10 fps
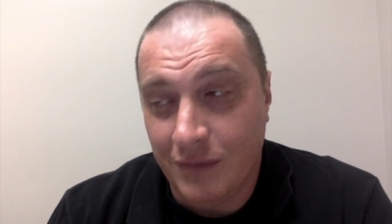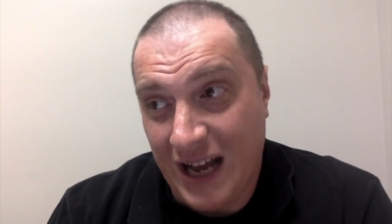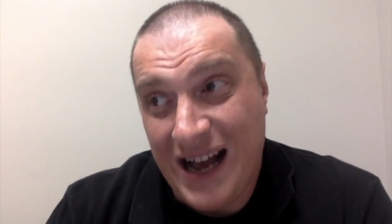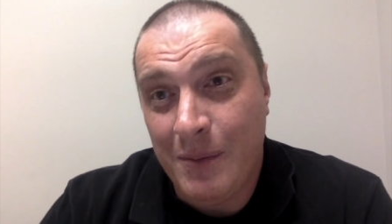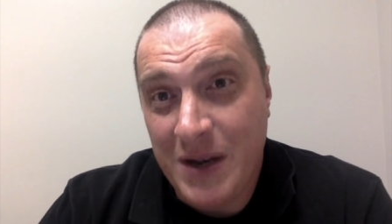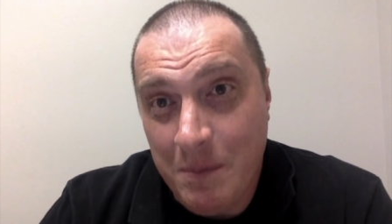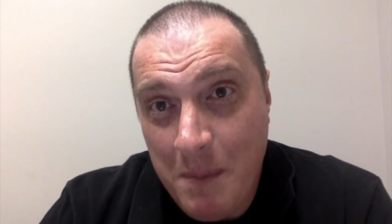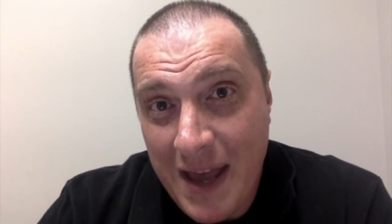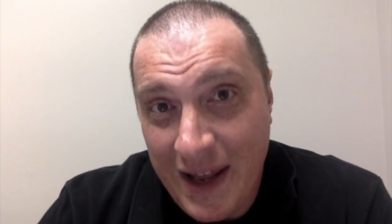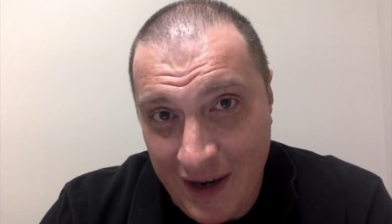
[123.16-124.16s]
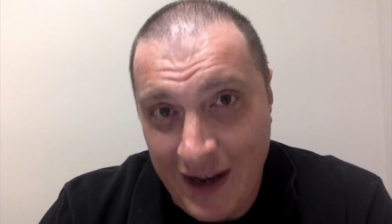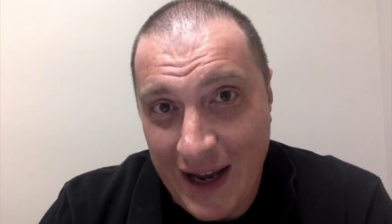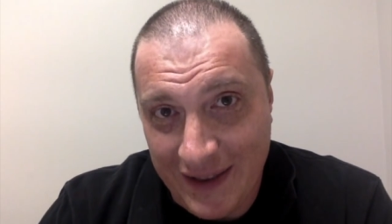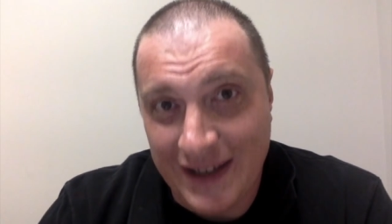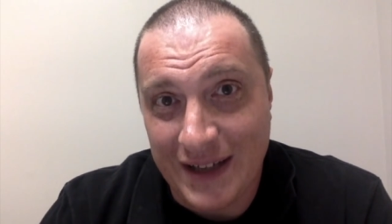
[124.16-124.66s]
common men
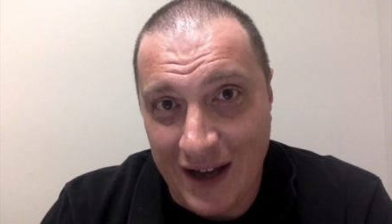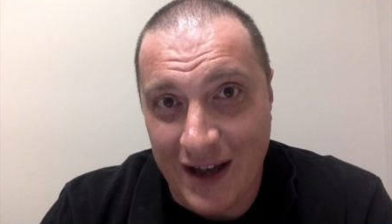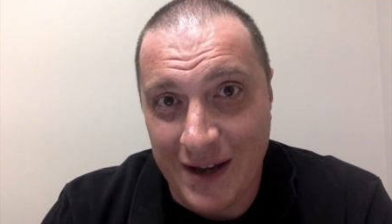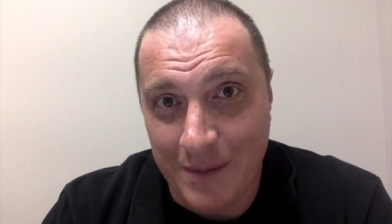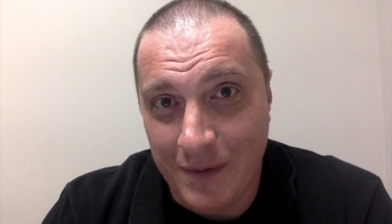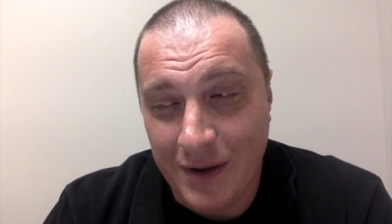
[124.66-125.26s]
at the time.